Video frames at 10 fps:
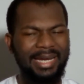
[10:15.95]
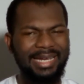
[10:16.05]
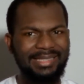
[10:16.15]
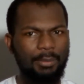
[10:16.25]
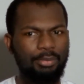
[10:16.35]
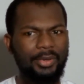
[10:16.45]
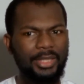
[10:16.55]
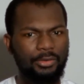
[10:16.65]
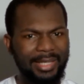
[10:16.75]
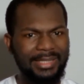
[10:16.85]

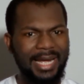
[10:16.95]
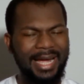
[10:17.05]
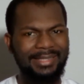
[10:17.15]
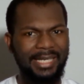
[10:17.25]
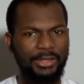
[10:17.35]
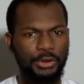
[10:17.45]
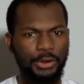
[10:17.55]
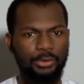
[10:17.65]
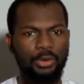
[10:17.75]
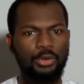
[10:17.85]
interpret greater
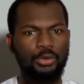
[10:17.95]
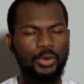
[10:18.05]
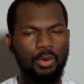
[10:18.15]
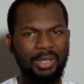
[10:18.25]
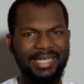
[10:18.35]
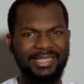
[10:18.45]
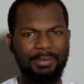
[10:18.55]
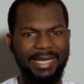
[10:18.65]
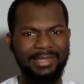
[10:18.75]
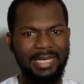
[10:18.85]
attention to
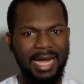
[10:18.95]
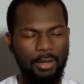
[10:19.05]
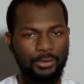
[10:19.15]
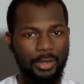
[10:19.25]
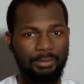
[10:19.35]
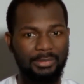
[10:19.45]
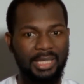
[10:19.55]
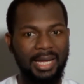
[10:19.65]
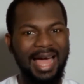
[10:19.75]
unexpected outcomes